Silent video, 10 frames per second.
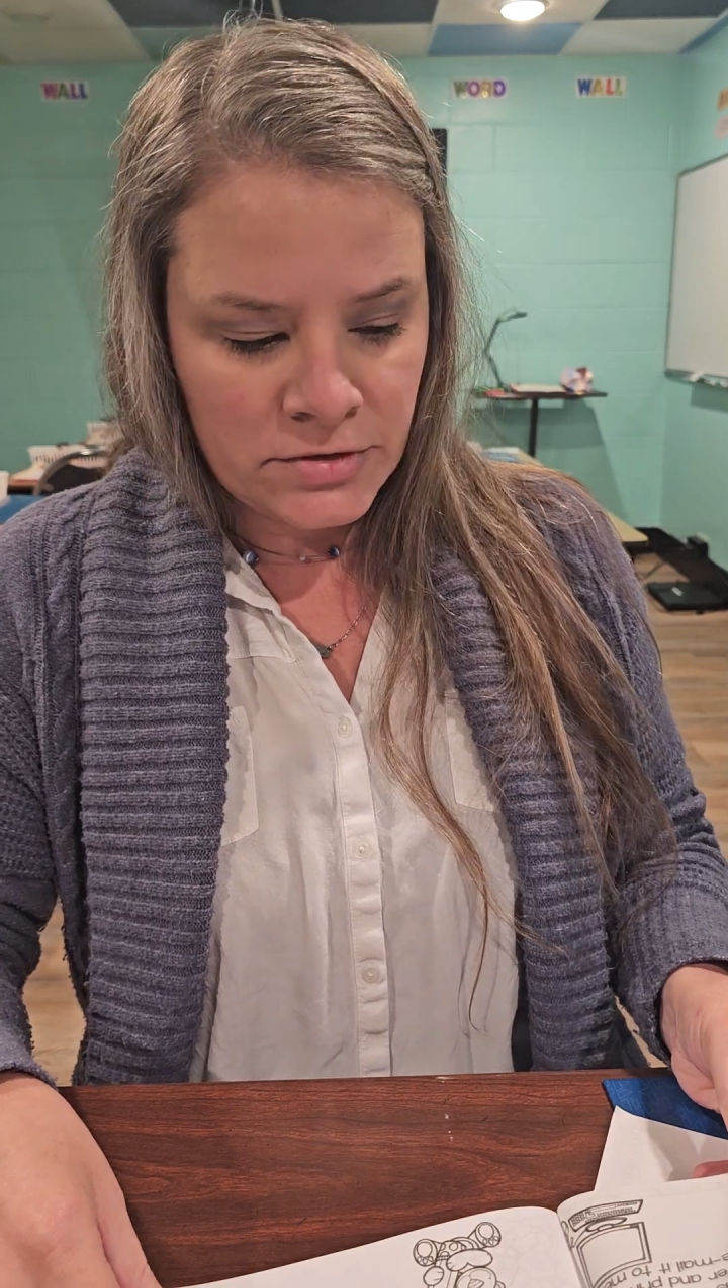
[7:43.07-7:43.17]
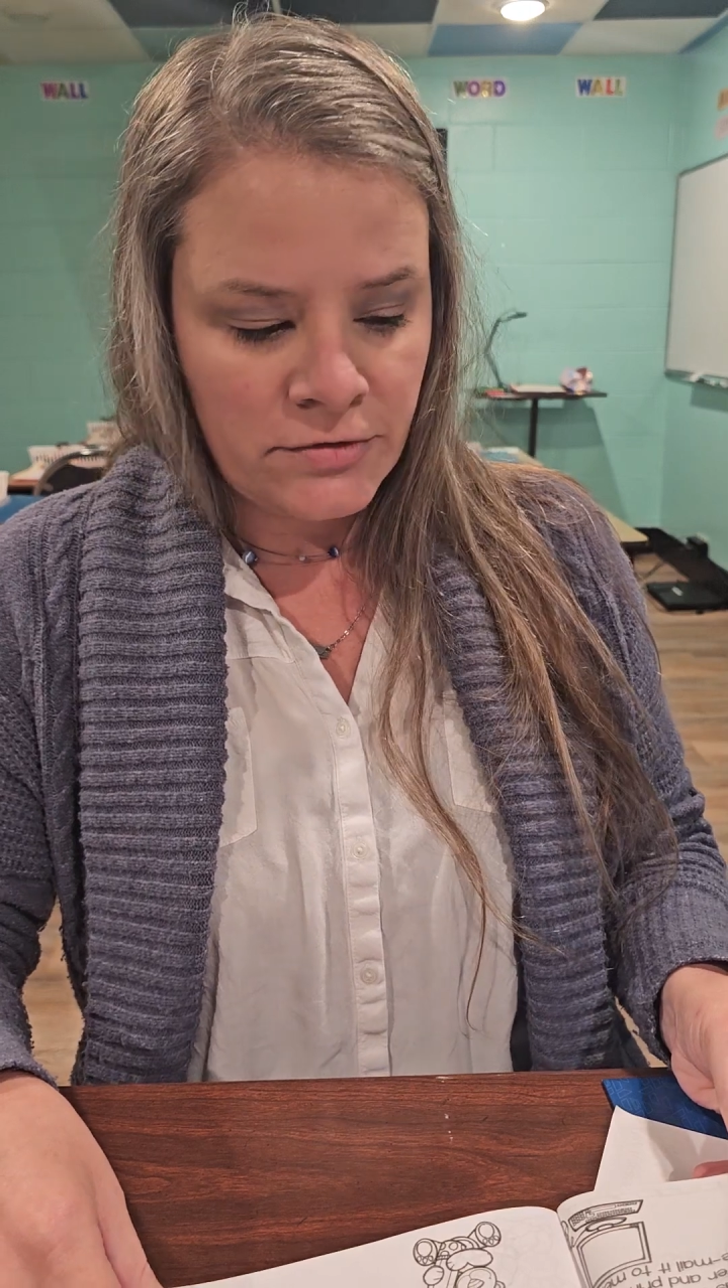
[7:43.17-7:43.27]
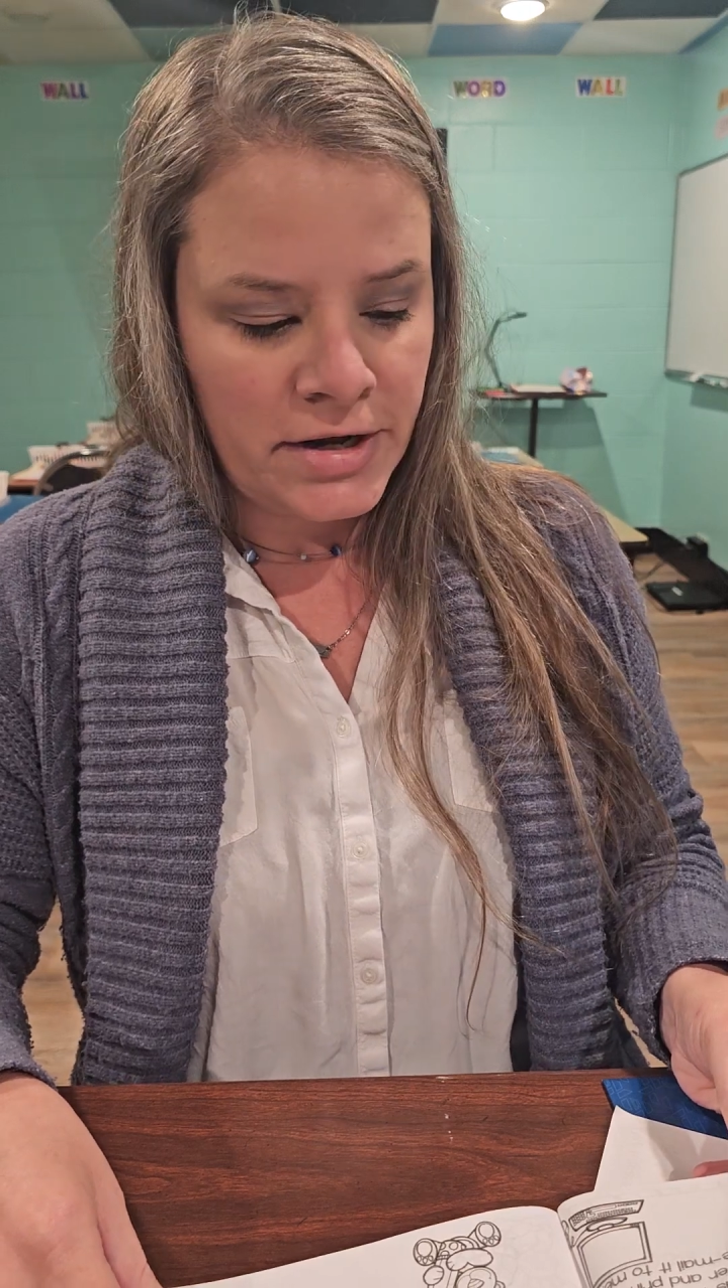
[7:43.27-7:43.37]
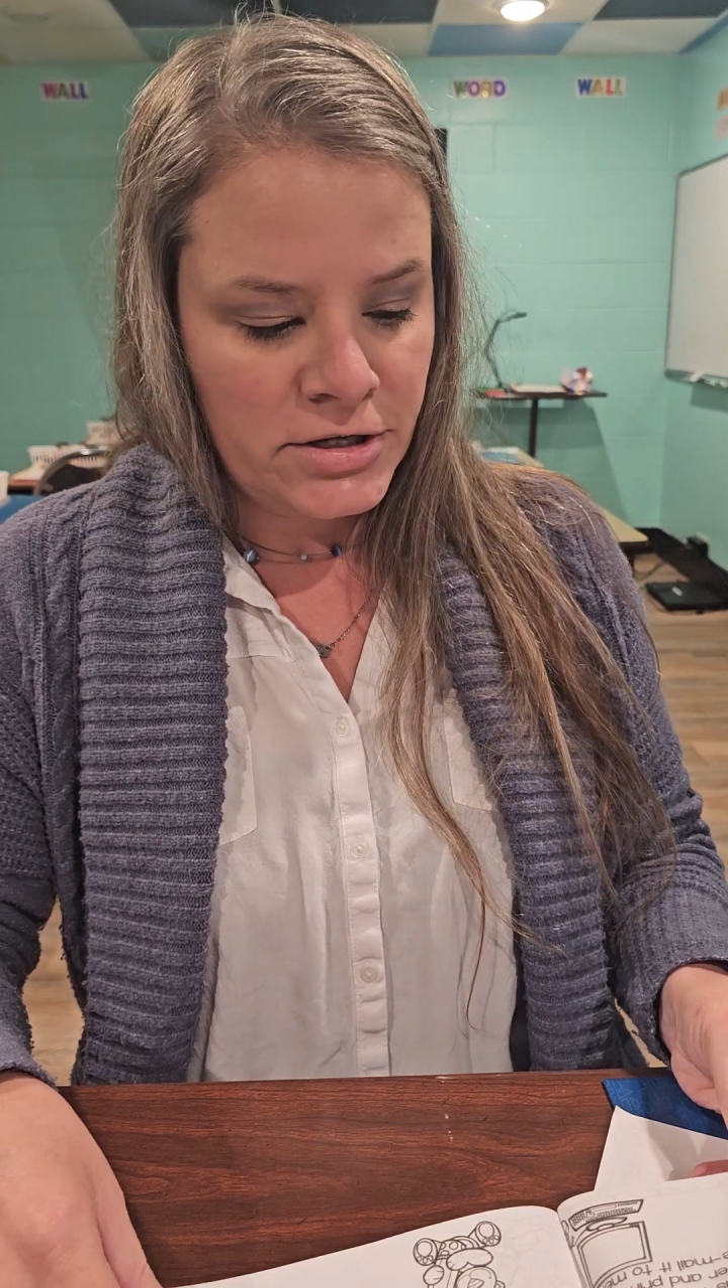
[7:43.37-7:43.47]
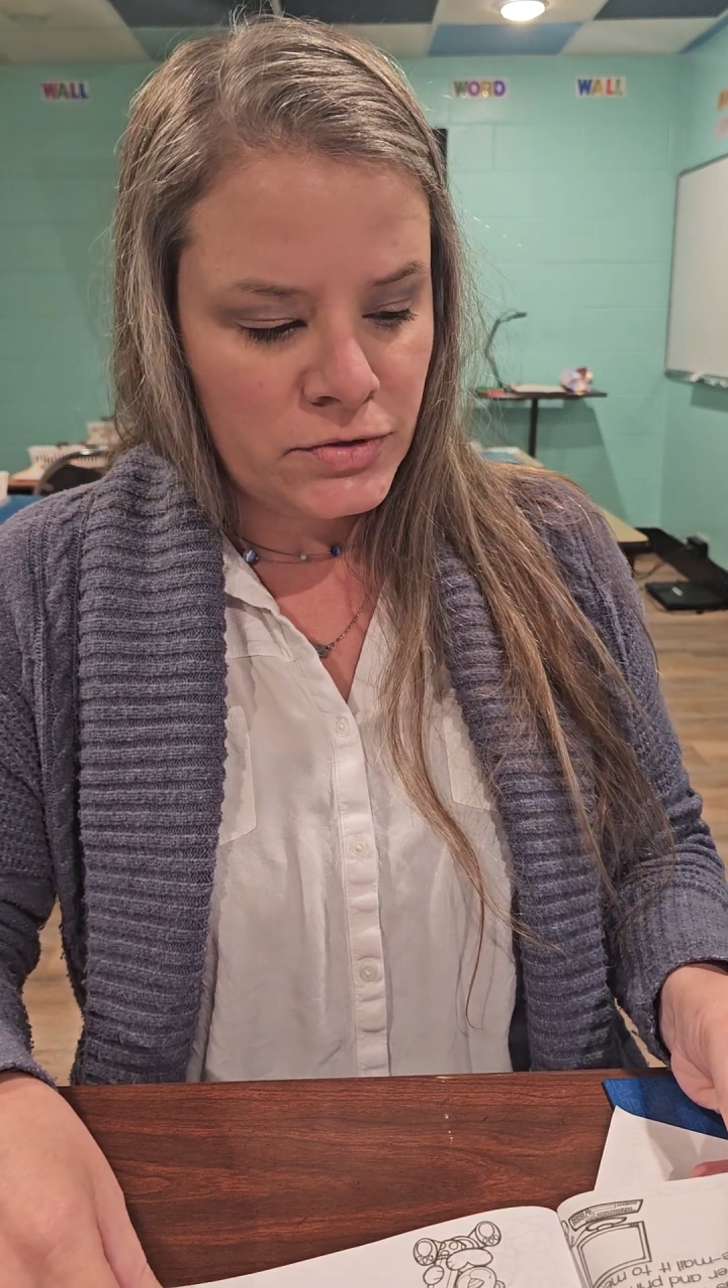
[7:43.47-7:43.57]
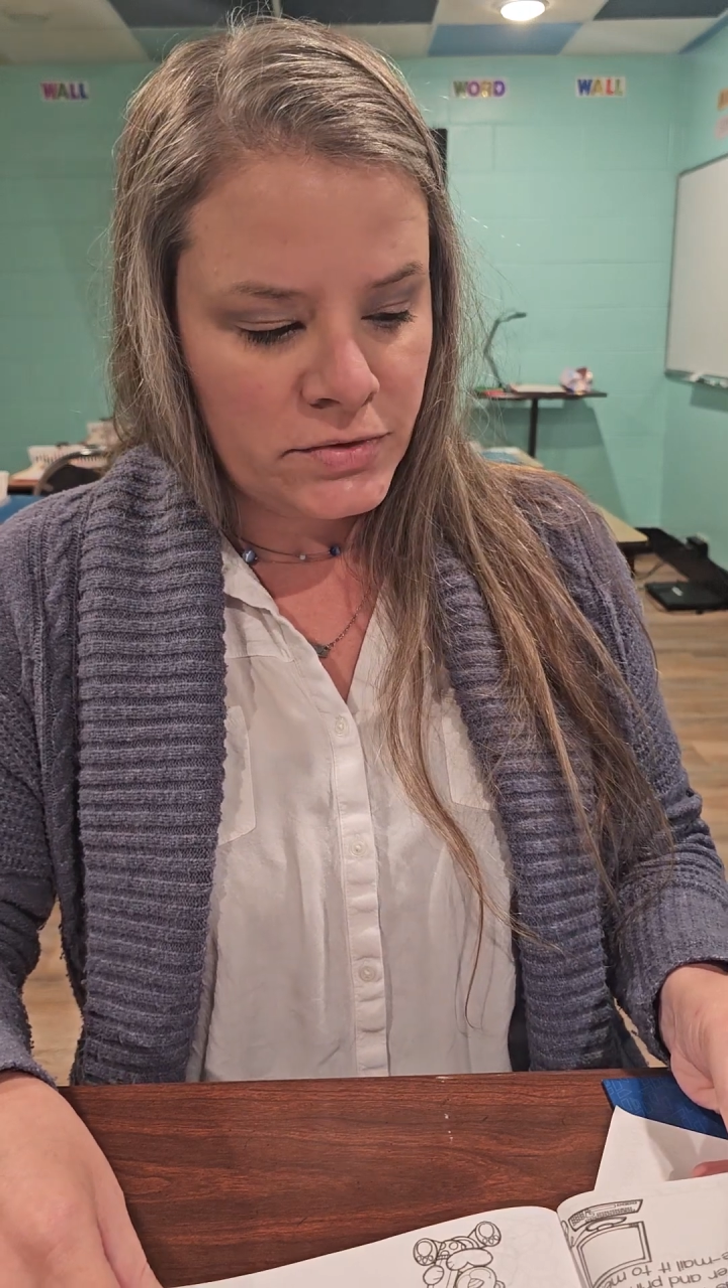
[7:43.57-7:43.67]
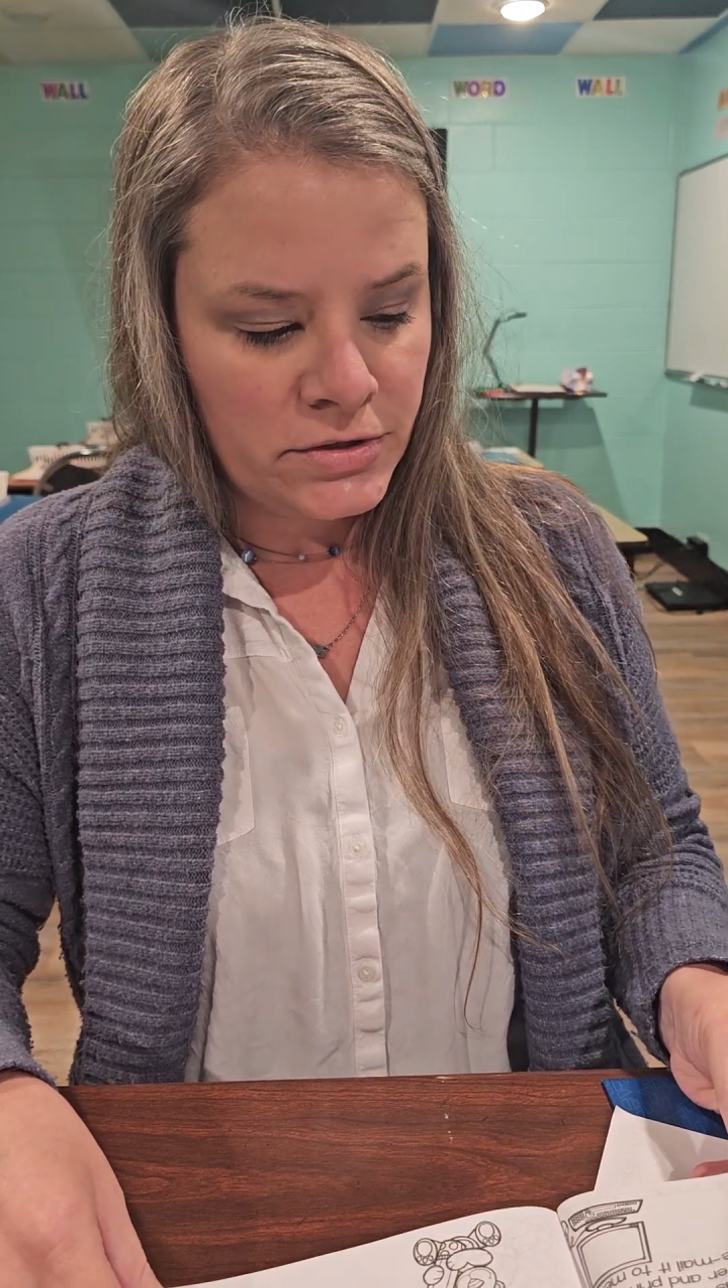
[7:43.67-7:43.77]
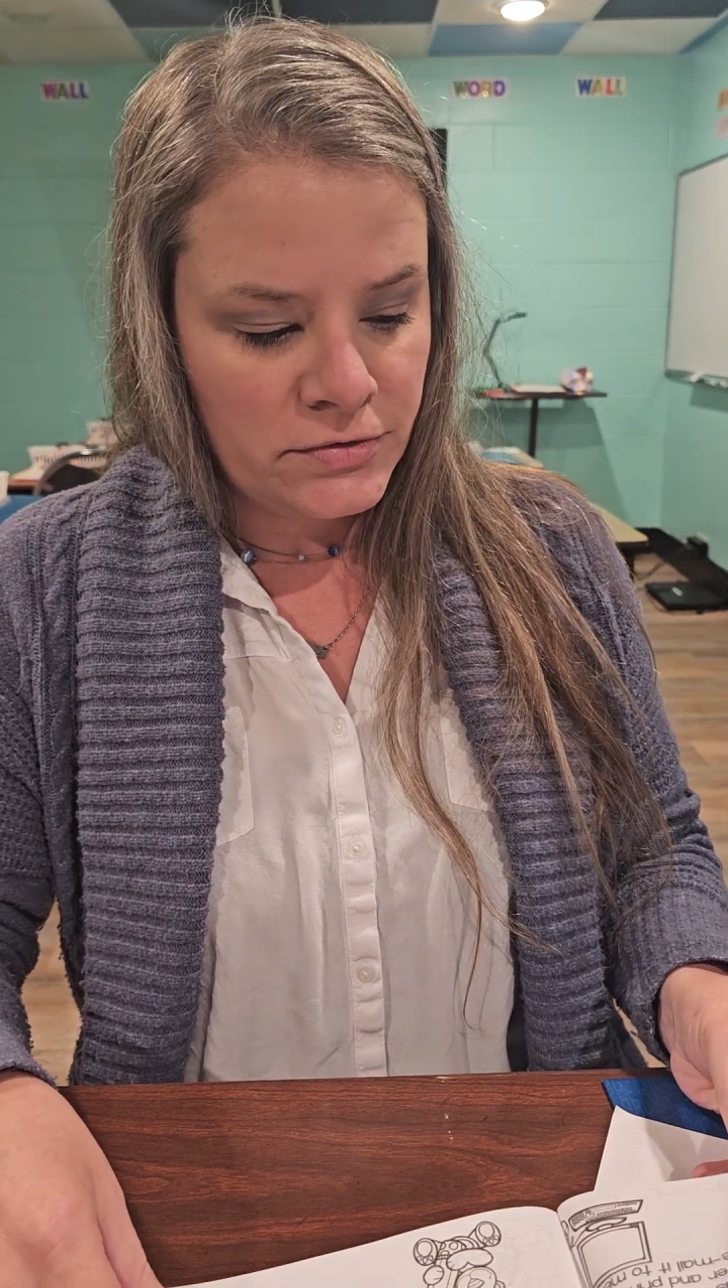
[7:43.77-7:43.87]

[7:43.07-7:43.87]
Write each word